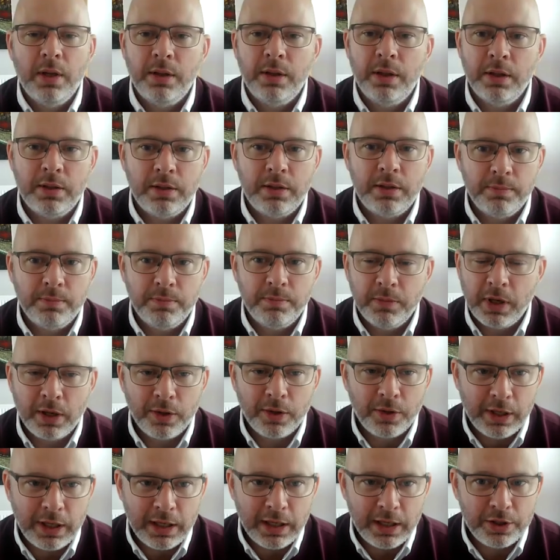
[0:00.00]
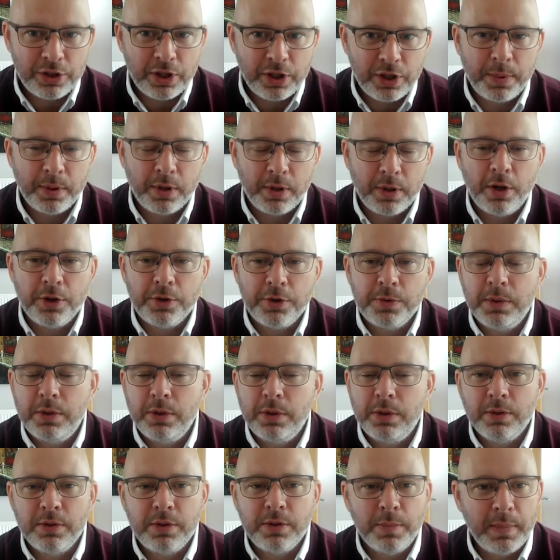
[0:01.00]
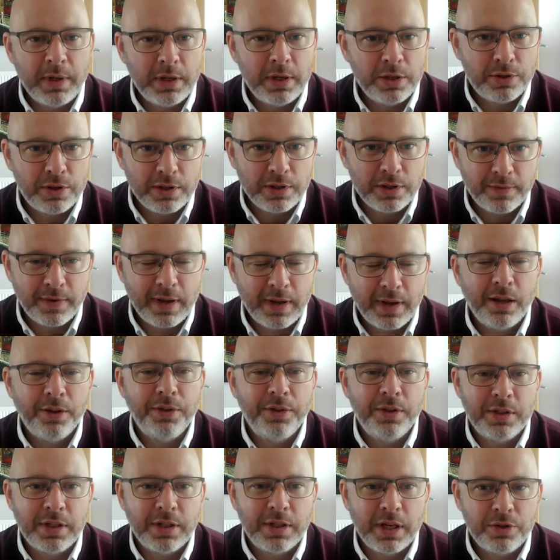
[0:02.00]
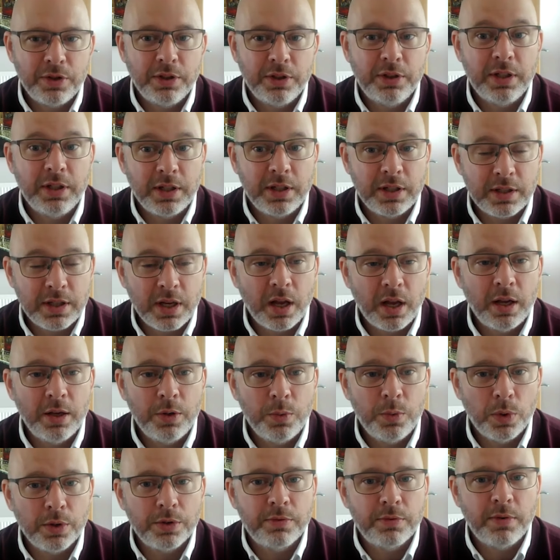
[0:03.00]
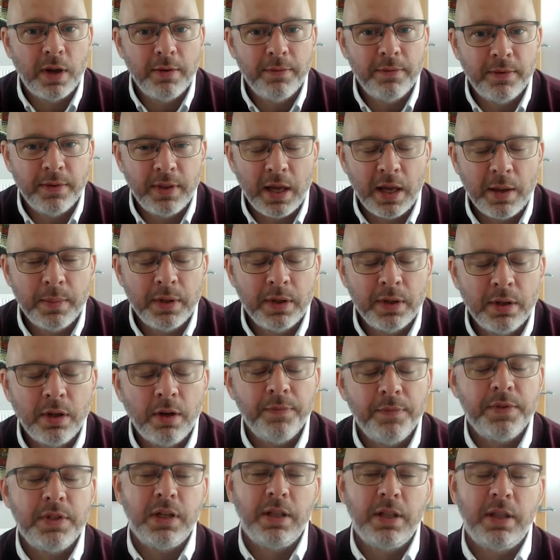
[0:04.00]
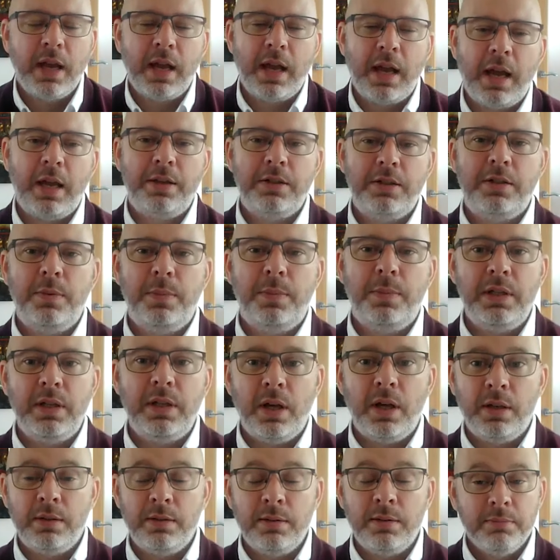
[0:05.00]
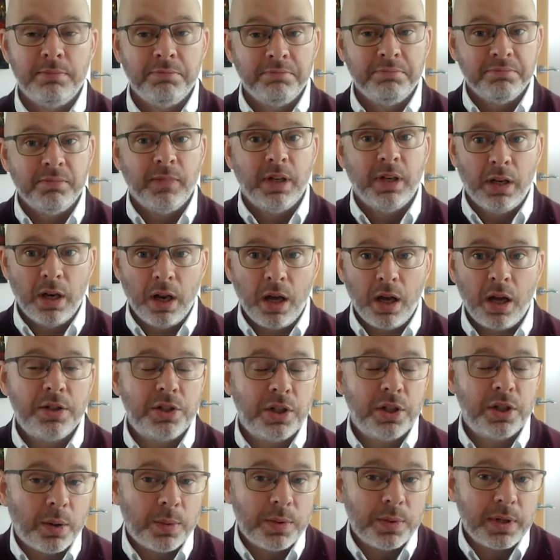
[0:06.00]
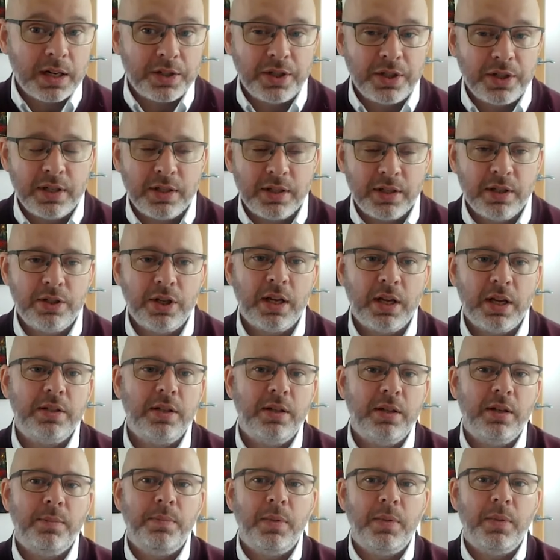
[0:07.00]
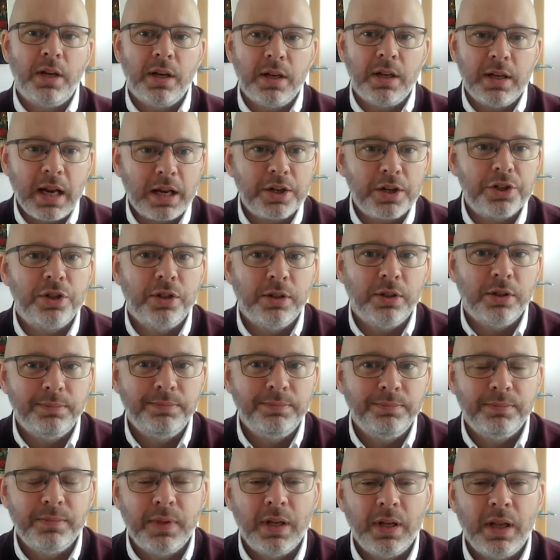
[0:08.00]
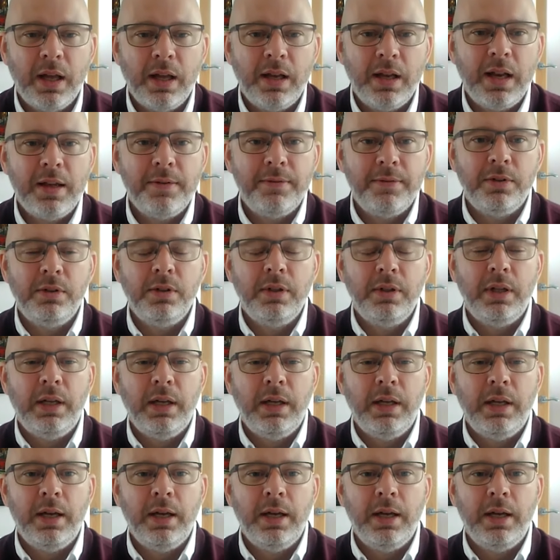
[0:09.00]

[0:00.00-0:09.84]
the, you know, the leadership at the hospitals, the ministries of health, etc., to decide what's right for them. And obviously that has to be done largely, I would actually suggest, at a national level.